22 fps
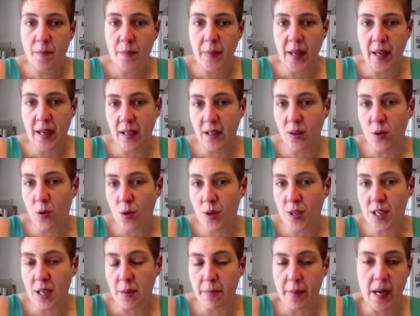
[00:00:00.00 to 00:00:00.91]
It
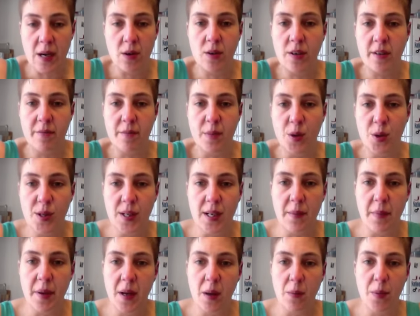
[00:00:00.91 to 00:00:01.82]
ignores the mound of
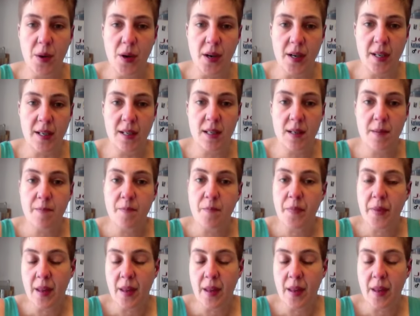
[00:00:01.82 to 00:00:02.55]
mostly male bodies,